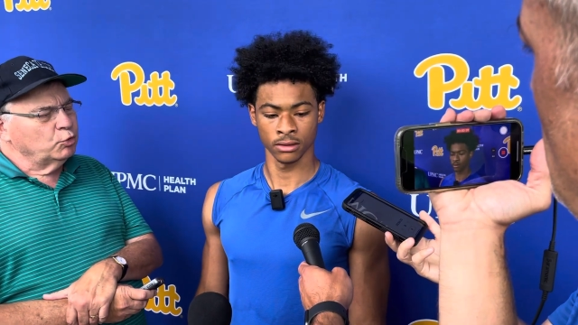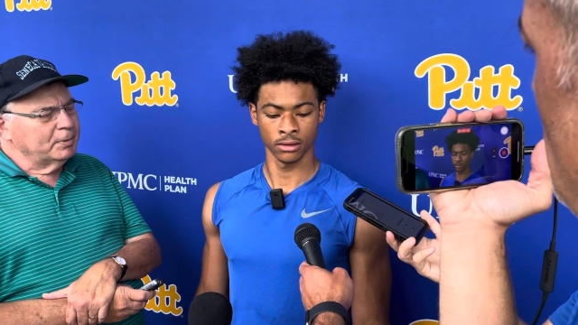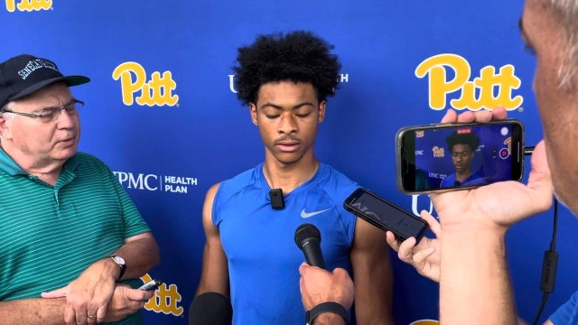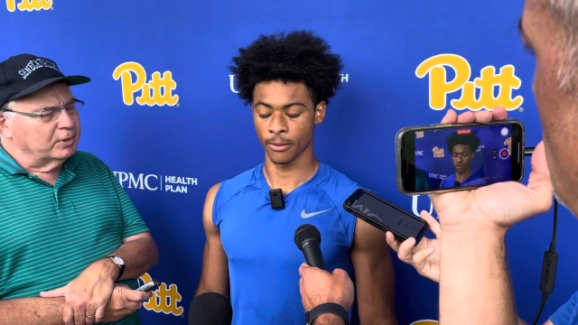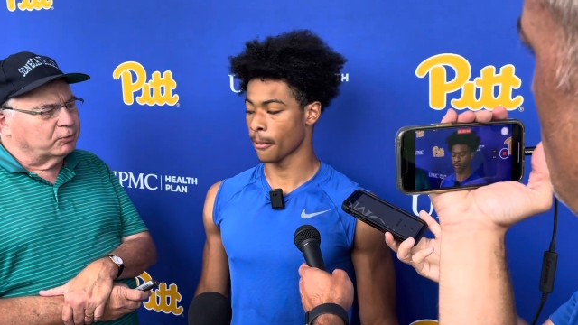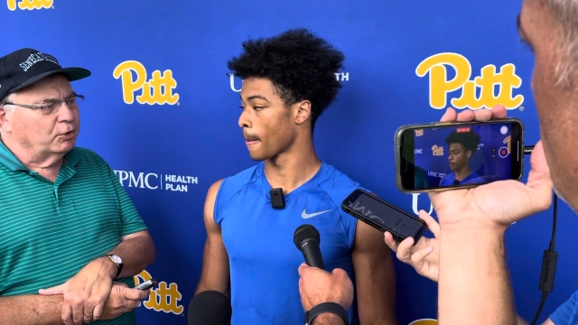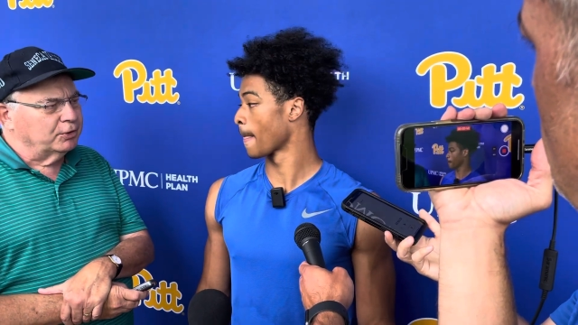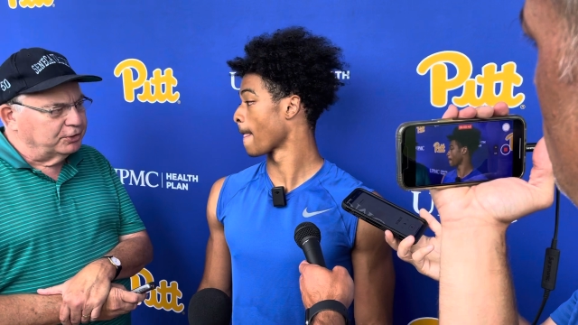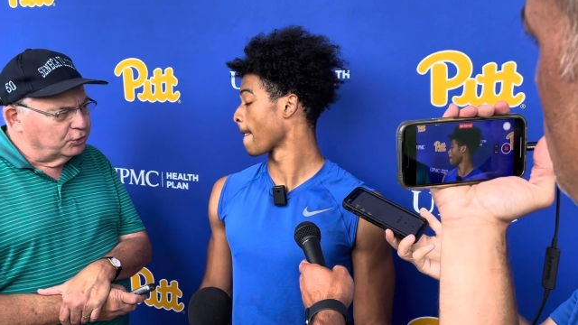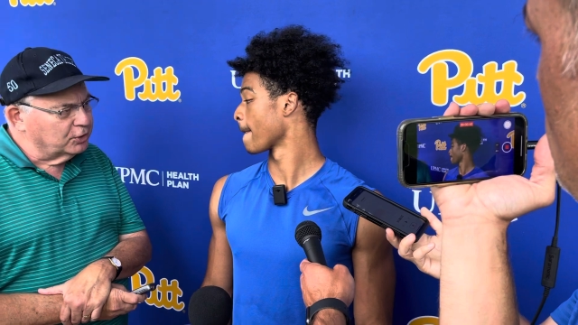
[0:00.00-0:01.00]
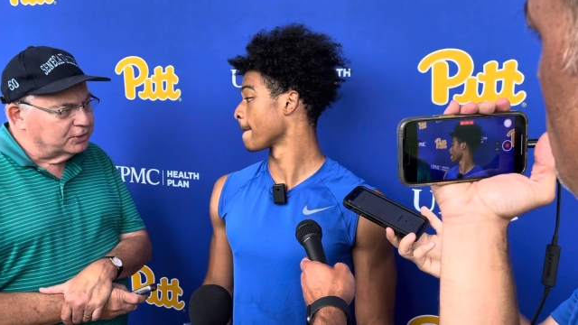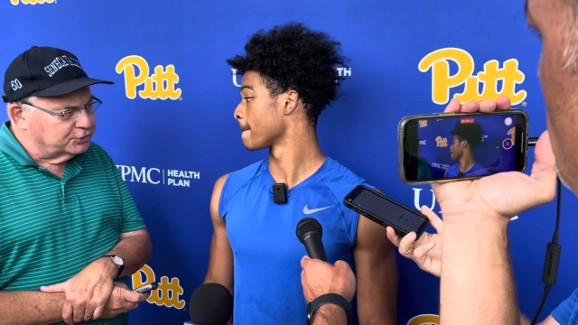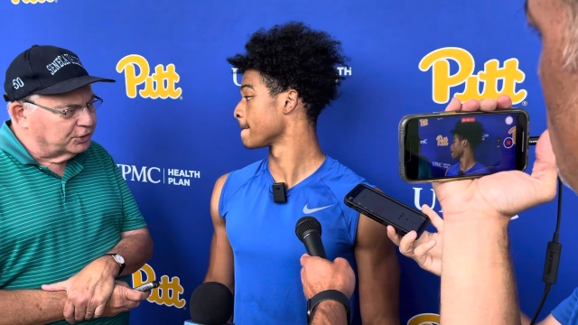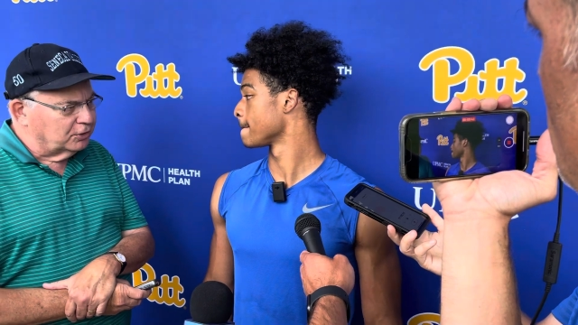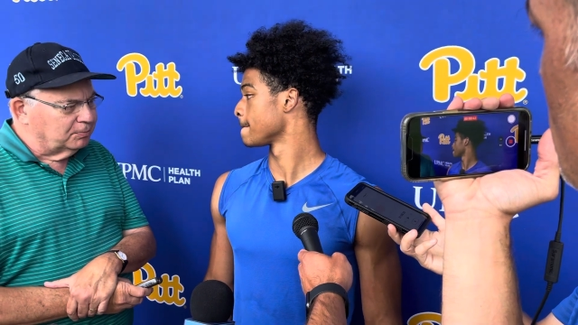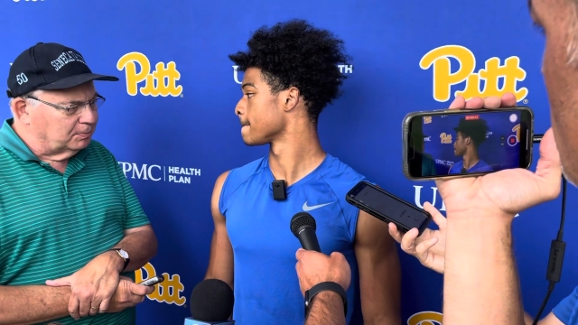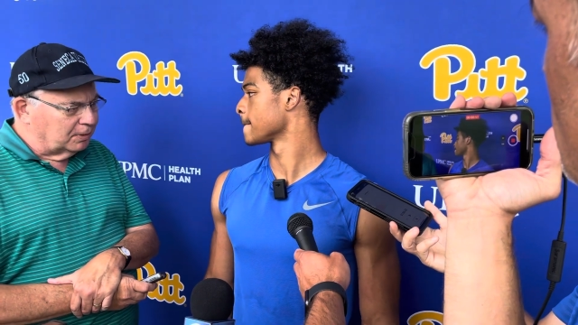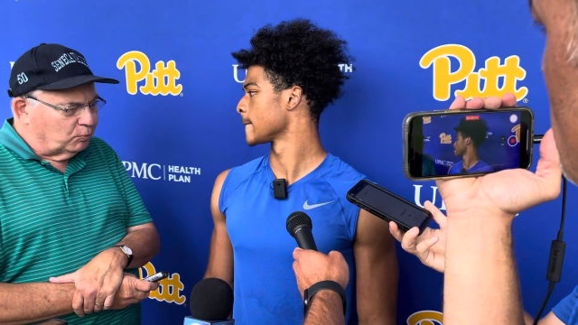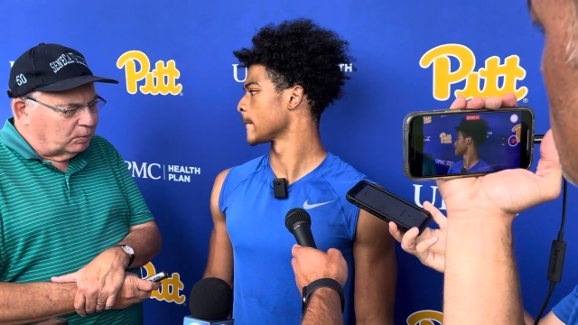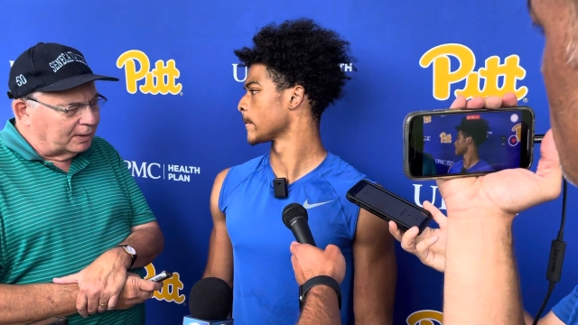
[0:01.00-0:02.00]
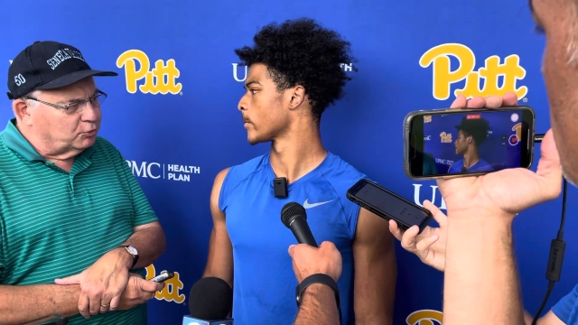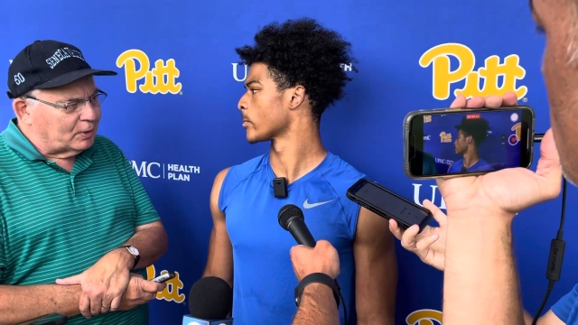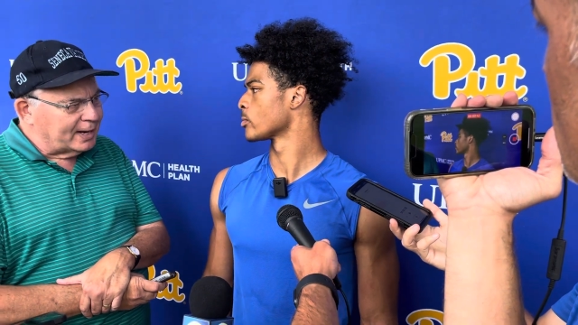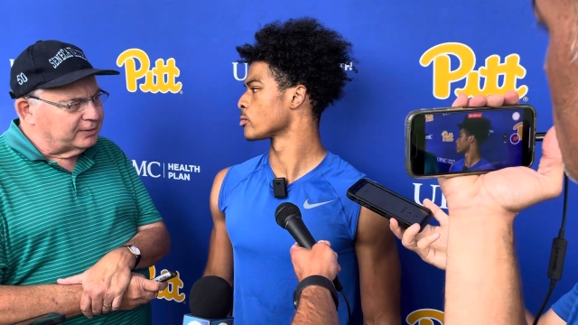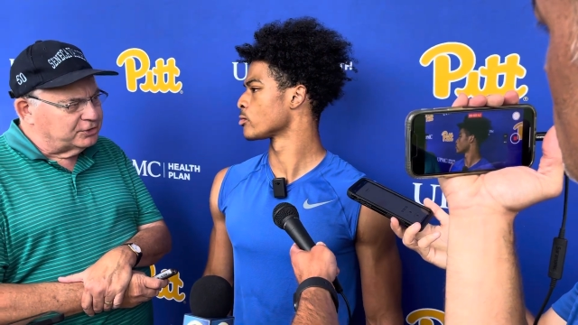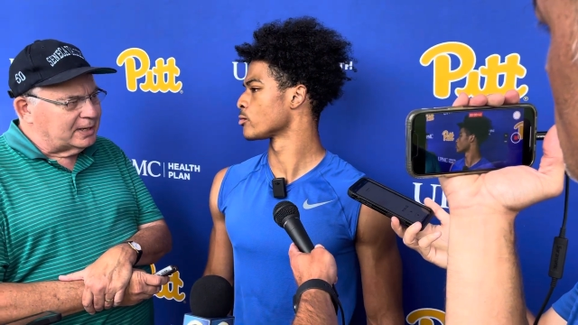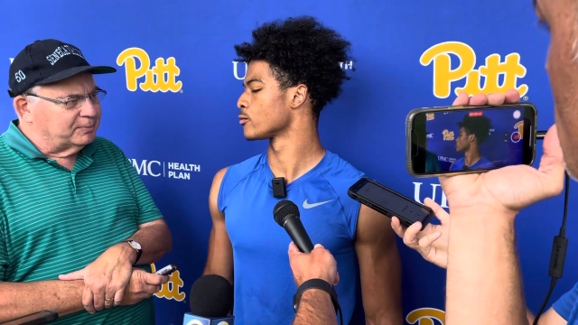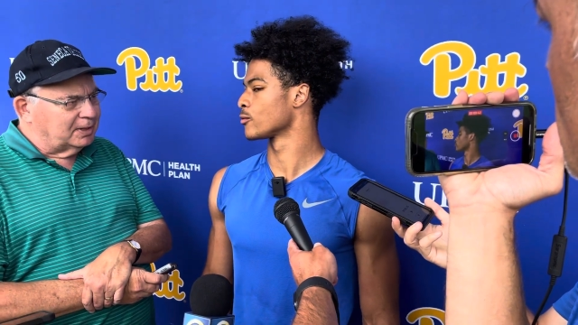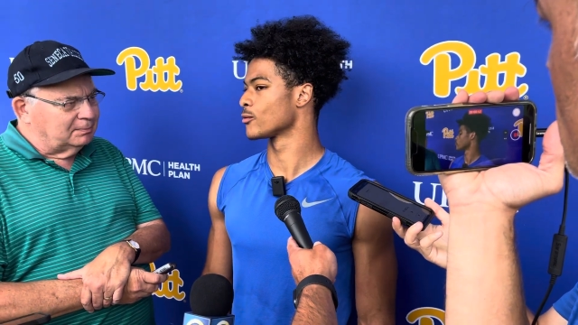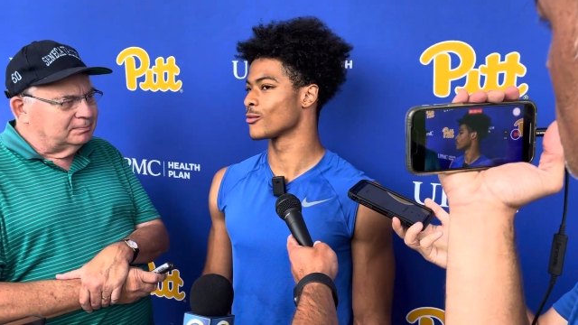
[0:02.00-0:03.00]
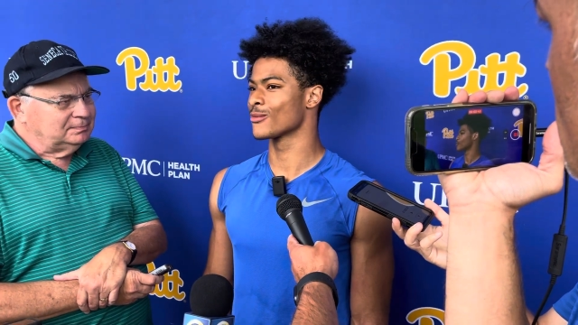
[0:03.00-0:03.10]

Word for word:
Speaker 1: being recruited, do you consider running track at the same time?